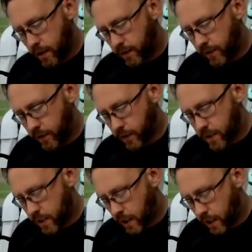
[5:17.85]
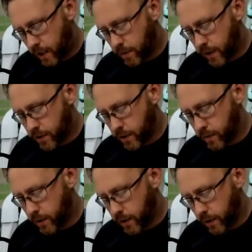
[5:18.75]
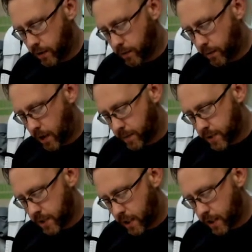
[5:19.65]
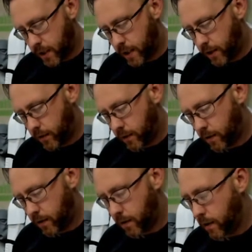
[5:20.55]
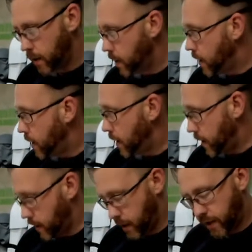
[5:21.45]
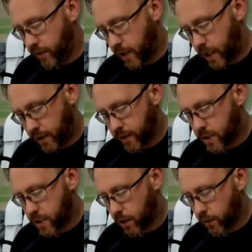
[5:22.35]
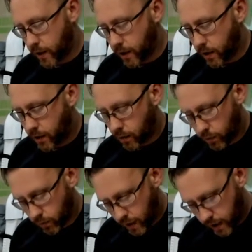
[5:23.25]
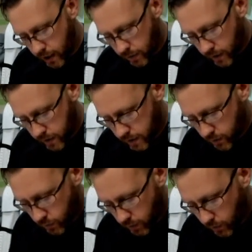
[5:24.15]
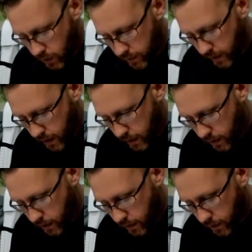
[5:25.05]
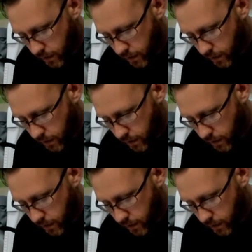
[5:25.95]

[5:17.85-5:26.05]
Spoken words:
Feel your side, make sure you're putting the proper side down, and have your can of accelerator ready because it will come in handy.